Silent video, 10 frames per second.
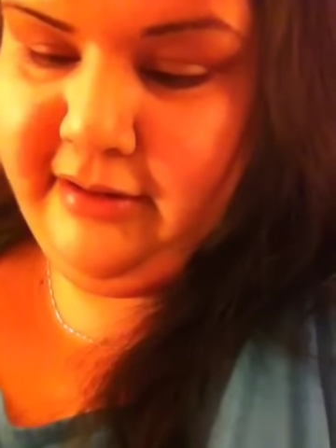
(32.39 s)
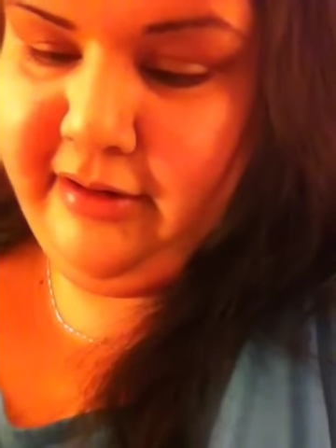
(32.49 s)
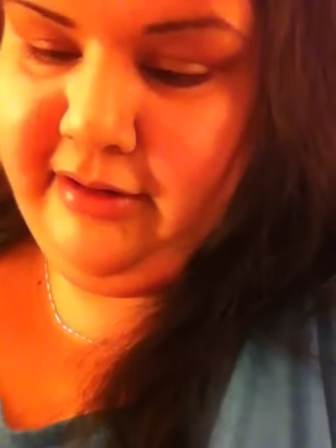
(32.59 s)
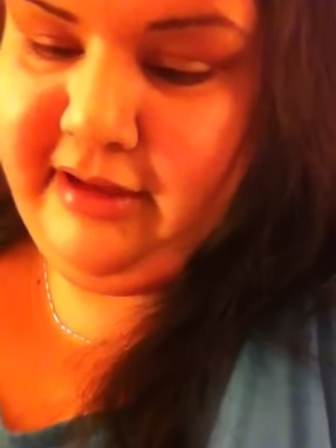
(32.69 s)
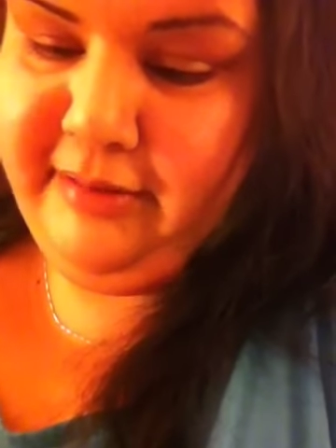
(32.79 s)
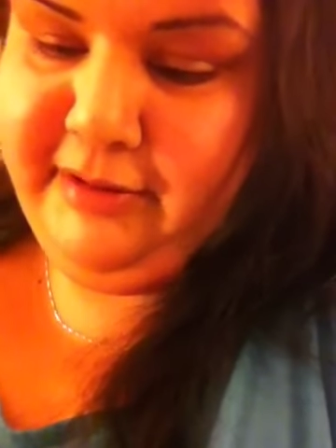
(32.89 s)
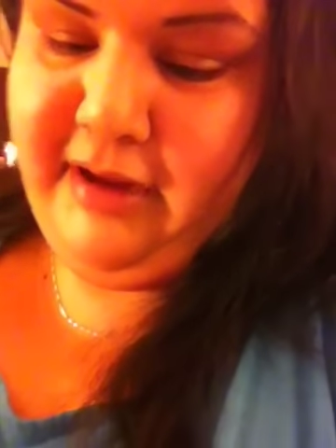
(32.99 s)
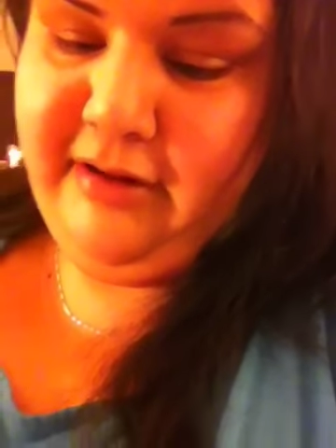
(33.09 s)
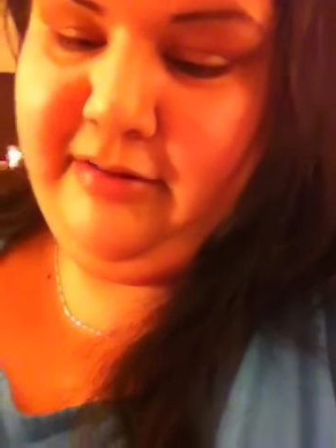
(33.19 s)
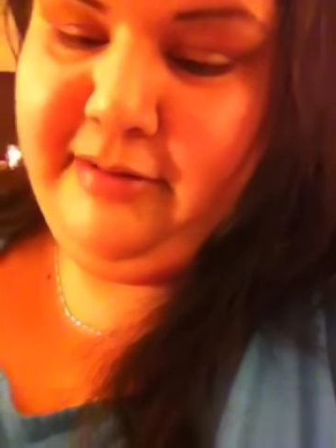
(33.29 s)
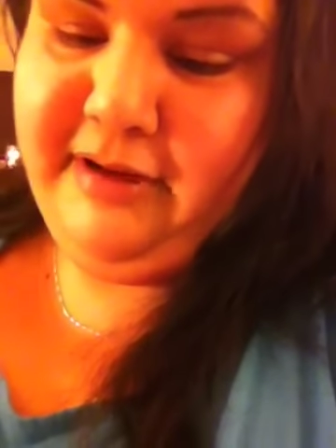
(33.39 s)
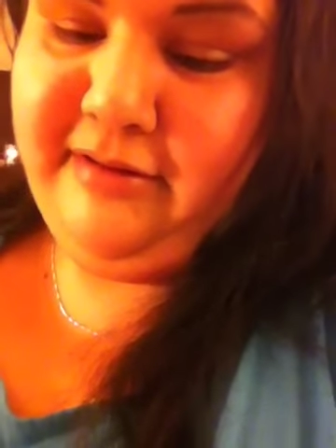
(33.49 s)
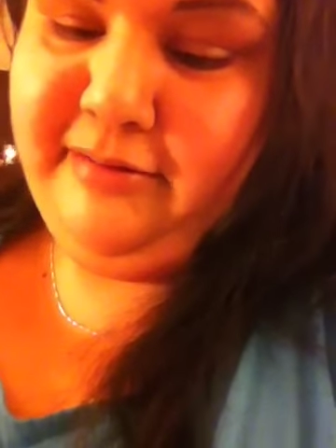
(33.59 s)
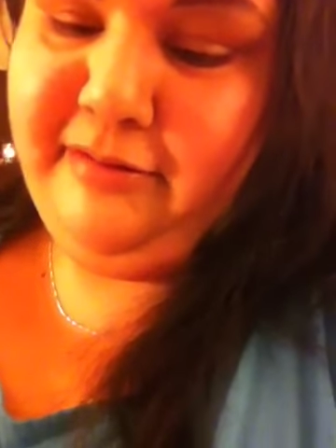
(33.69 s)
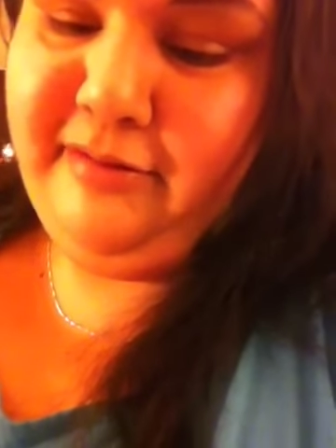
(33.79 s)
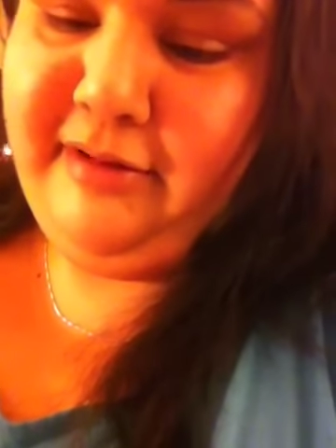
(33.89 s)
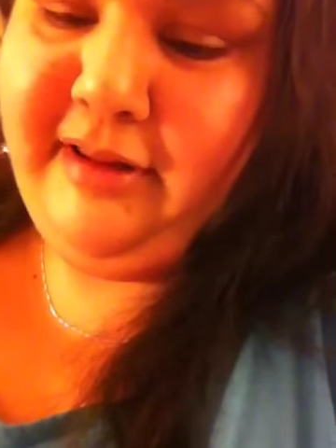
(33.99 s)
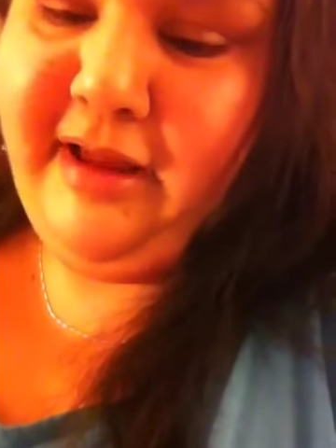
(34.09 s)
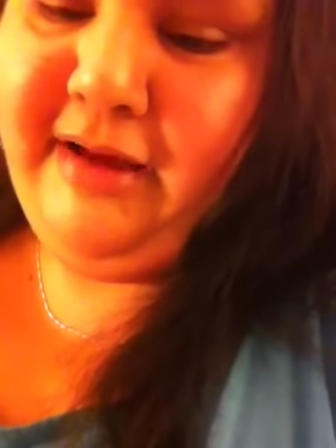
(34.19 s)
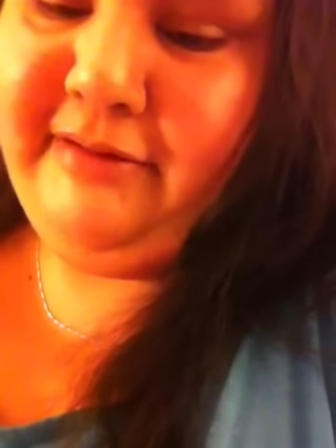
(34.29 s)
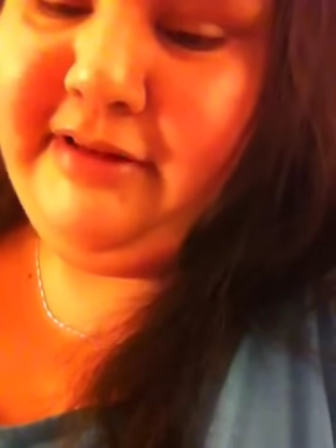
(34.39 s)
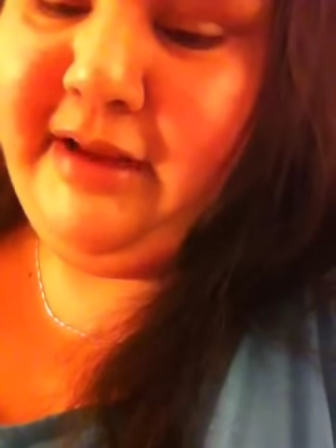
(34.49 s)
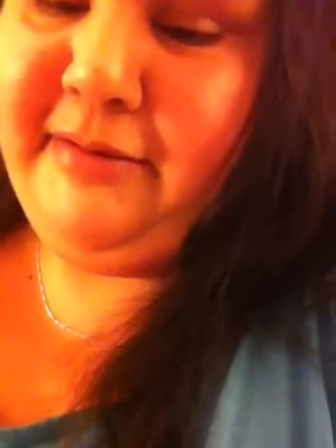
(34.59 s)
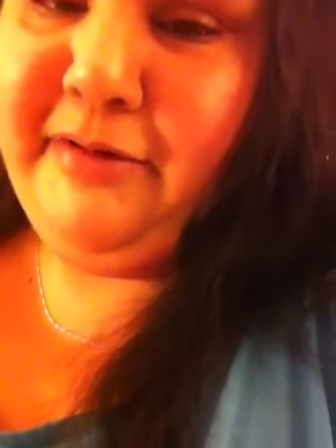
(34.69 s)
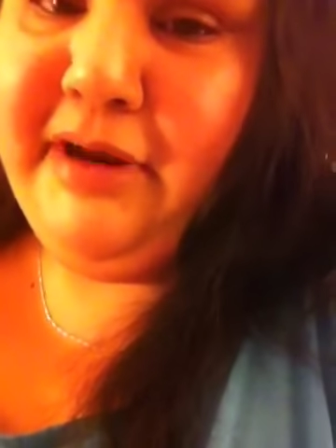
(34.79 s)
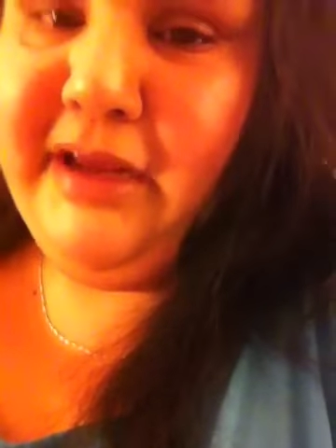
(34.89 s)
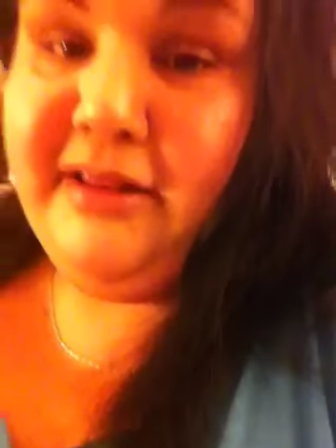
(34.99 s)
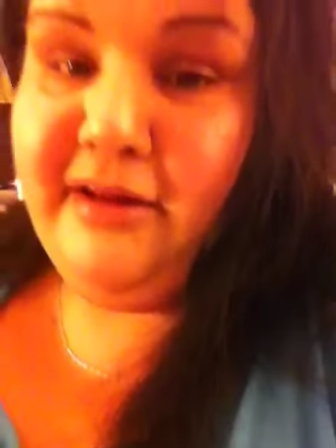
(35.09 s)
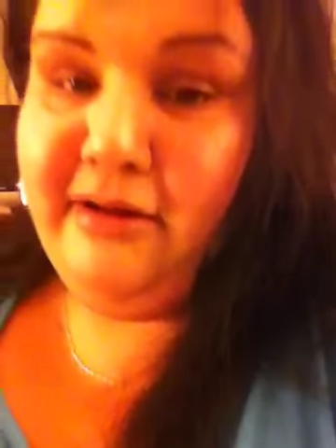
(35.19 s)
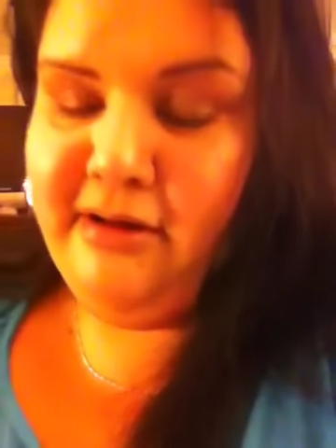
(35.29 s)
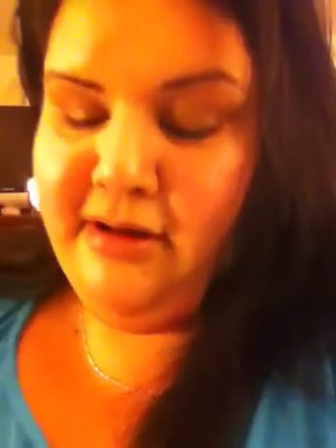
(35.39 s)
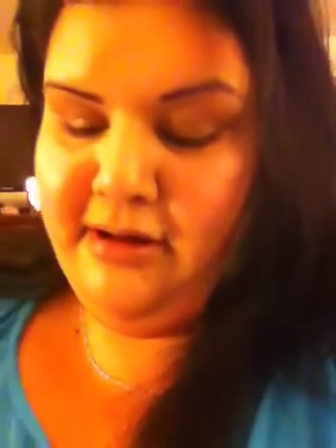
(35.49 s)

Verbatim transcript: they're called diamond candles because supposedly they have a diamond ring in there.